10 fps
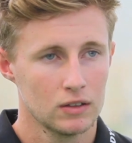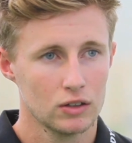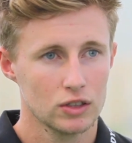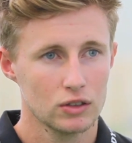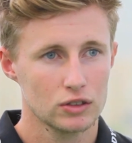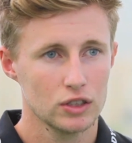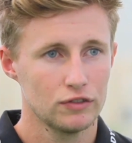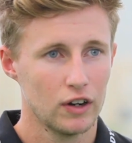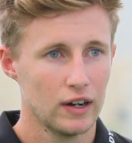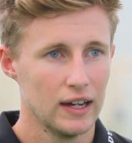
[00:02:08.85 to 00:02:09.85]
not to look too
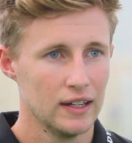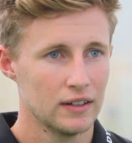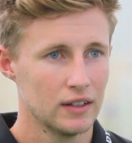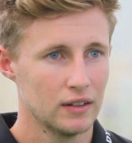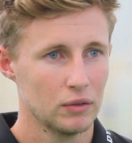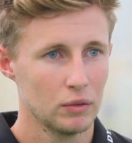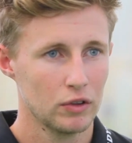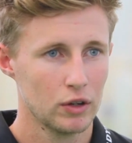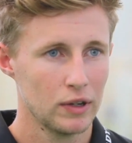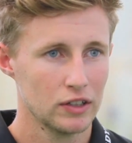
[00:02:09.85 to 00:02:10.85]
far ahead and we've
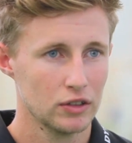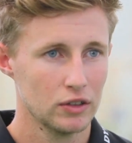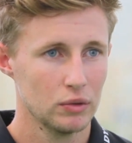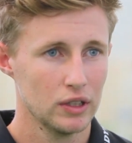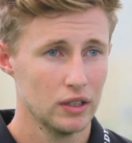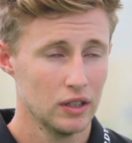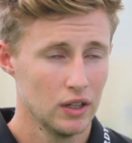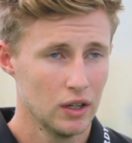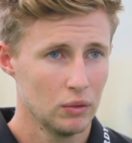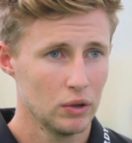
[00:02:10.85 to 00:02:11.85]
got to make sure that we,
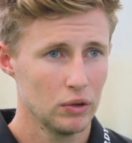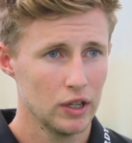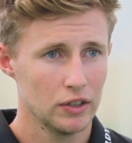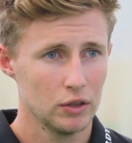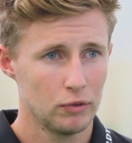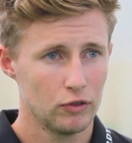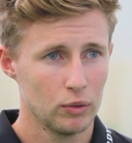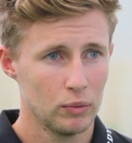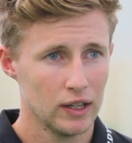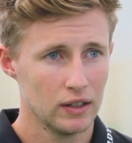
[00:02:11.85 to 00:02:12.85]
we really do
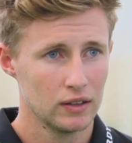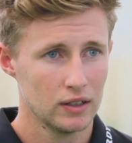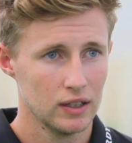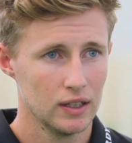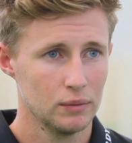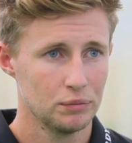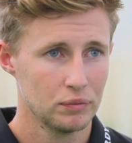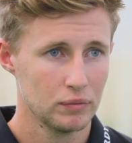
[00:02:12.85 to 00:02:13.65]
perform well, um,